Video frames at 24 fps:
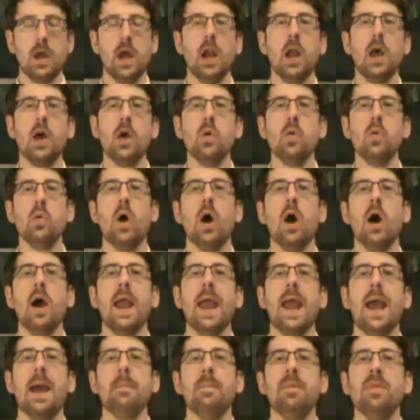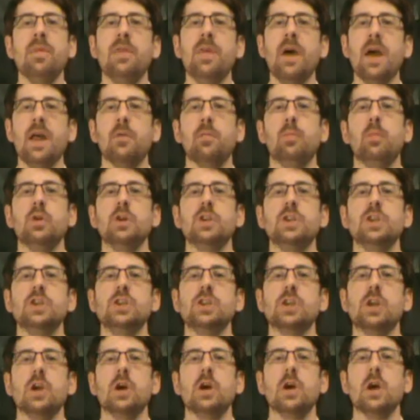Hello, I am That
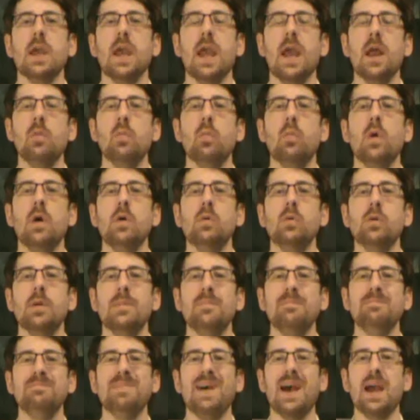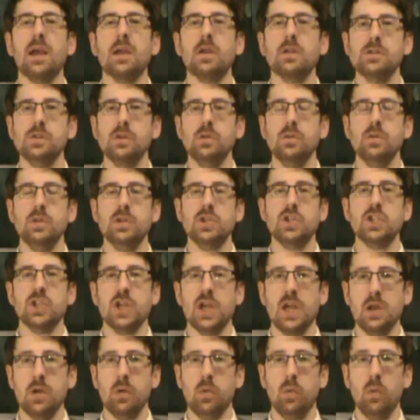British Guy and welcome back to the
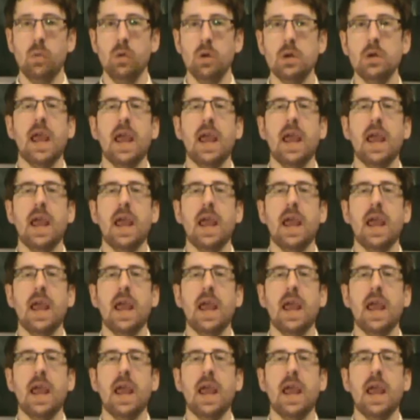channel.